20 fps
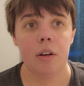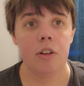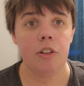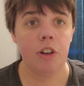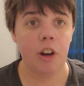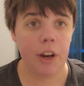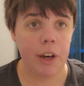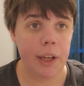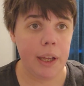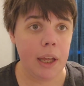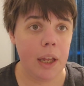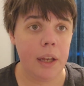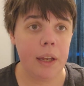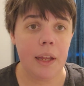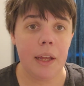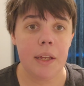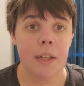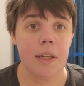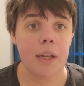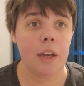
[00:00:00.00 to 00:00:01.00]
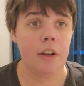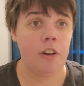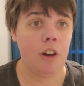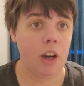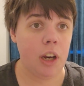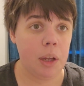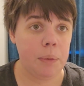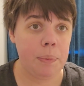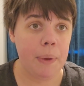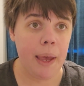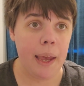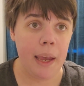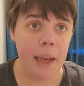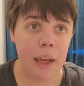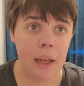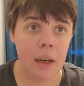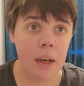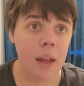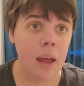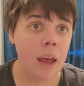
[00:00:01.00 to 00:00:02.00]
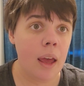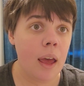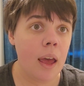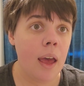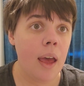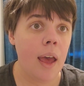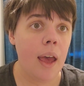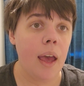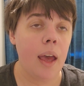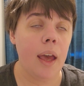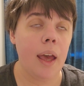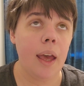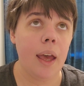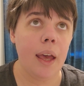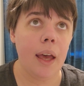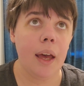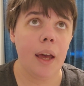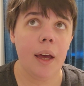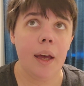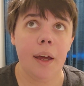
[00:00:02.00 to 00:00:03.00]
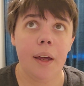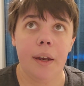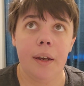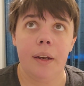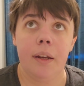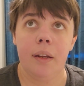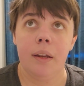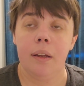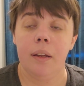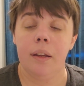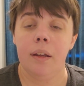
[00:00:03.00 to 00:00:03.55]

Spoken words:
chronic illness and chronic pain, and